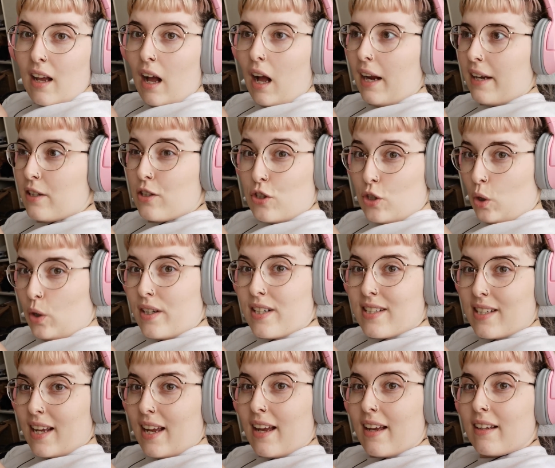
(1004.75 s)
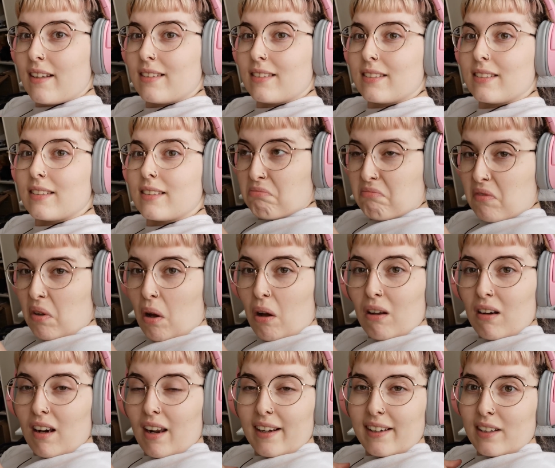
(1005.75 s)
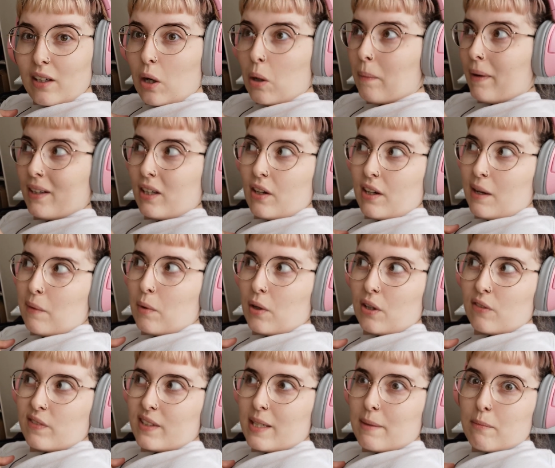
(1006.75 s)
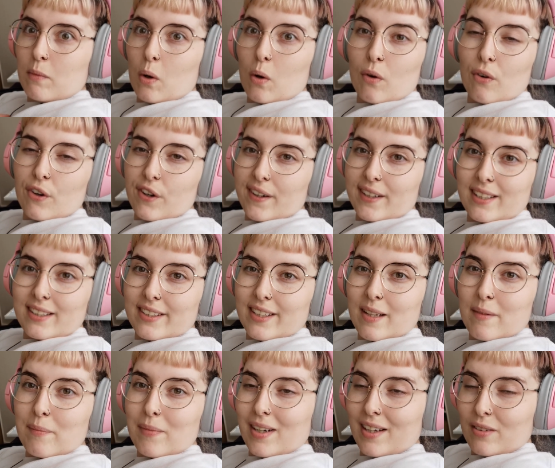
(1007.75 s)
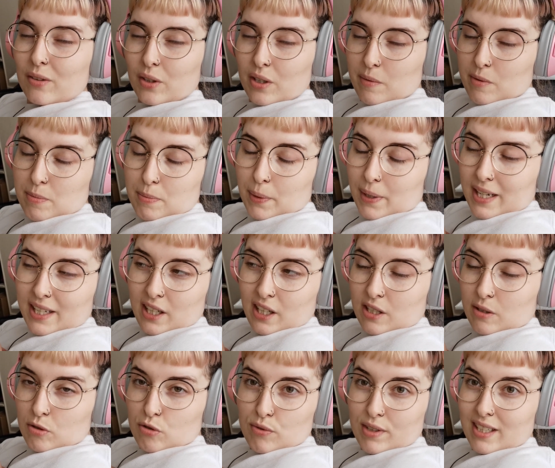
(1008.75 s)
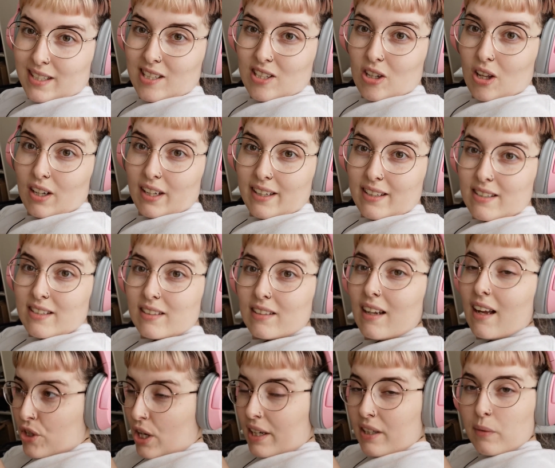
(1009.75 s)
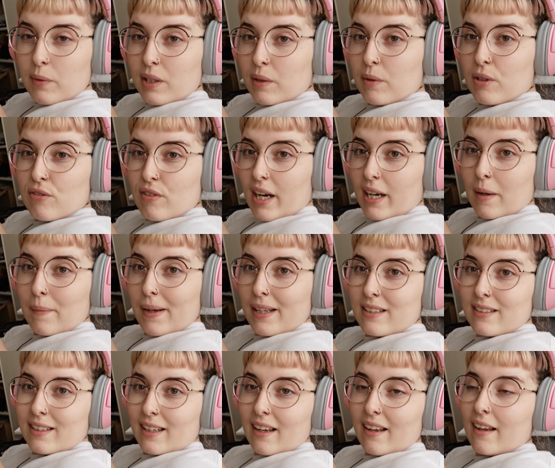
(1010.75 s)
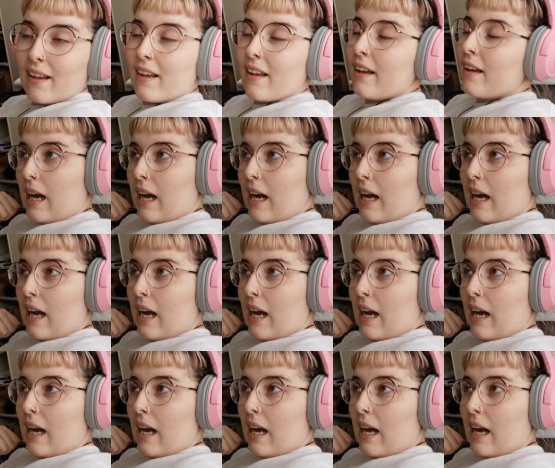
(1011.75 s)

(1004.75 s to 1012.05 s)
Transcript: I enjoyed it. Not oh my god, I want to read more or anything, but I thought it was pretty good. It was really solid. Genuinely would recommend it.